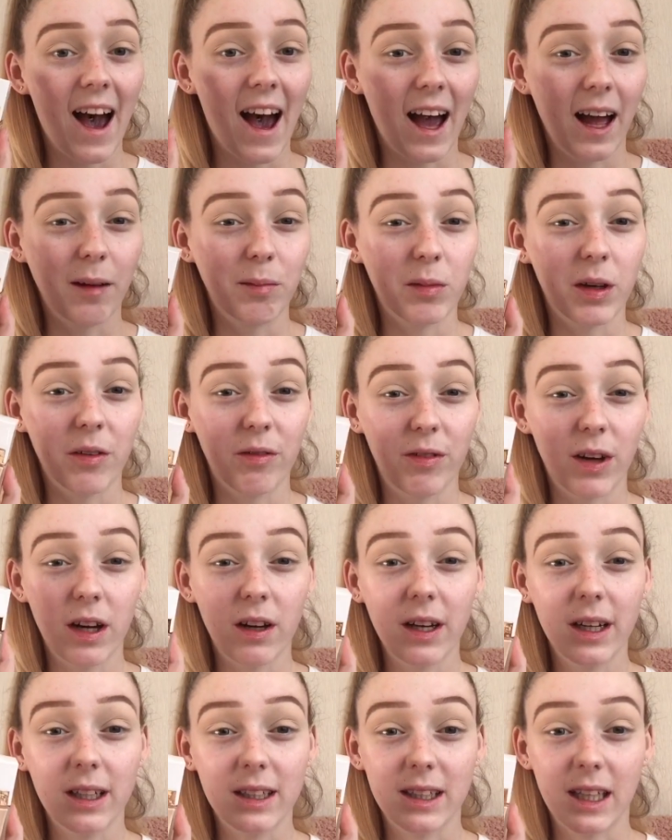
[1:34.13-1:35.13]
I'm
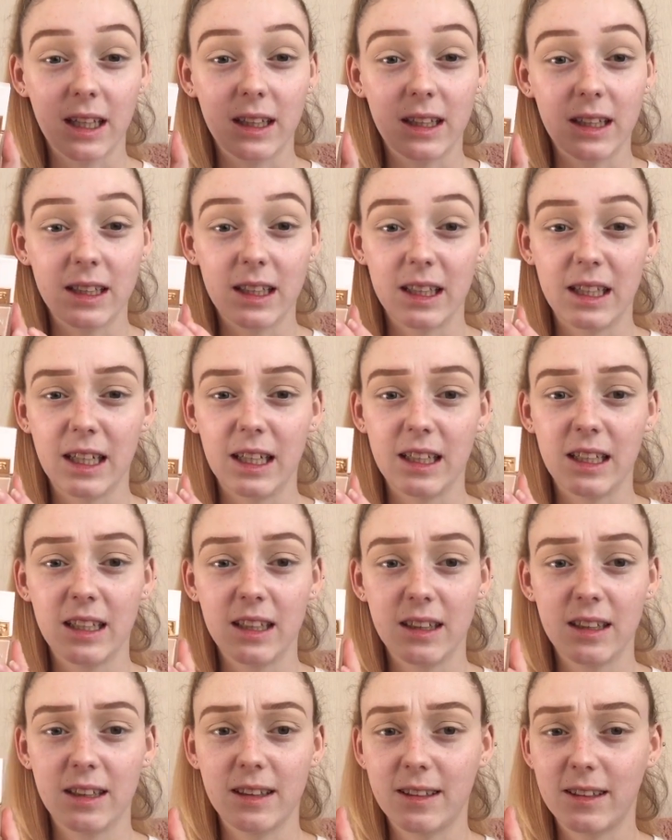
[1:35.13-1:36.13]
very excited to
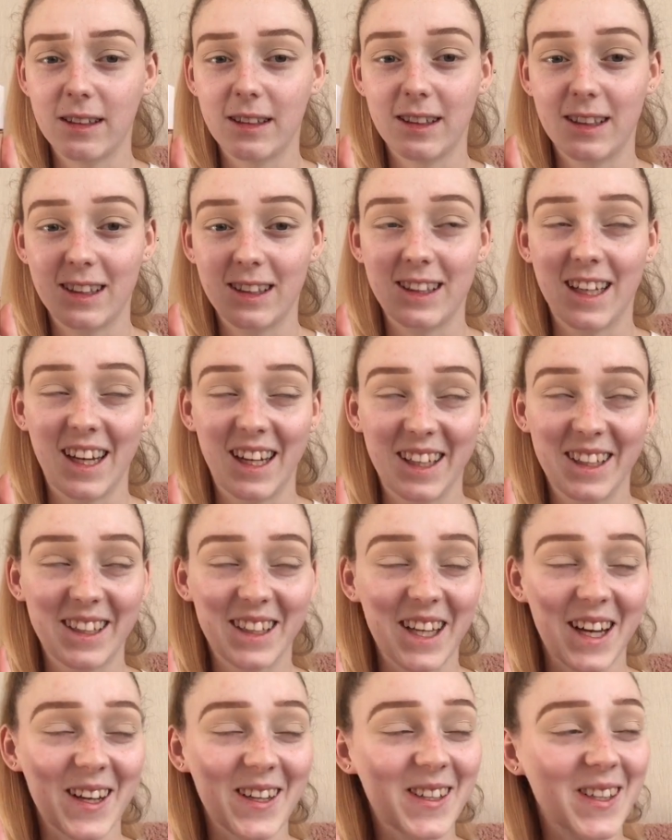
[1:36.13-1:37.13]

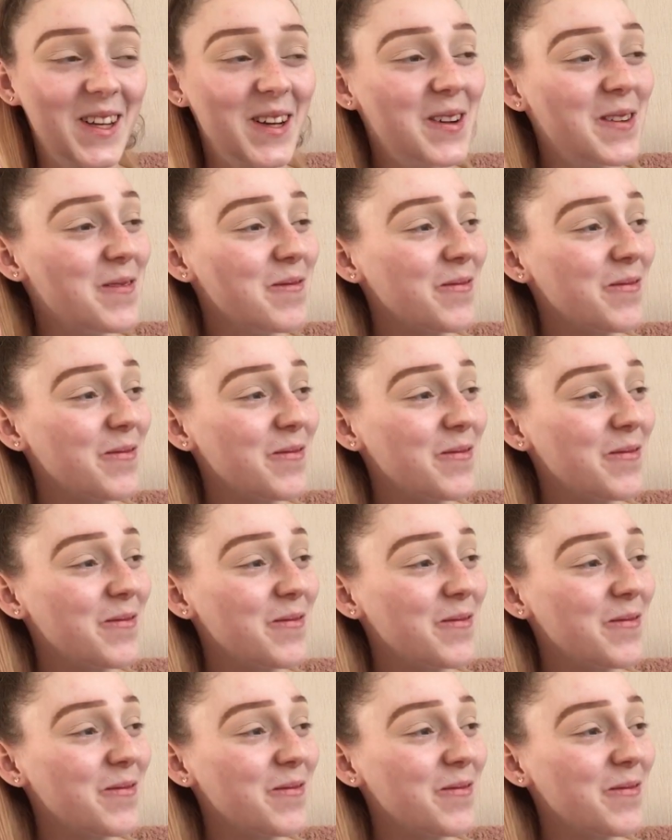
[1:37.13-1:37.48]
test this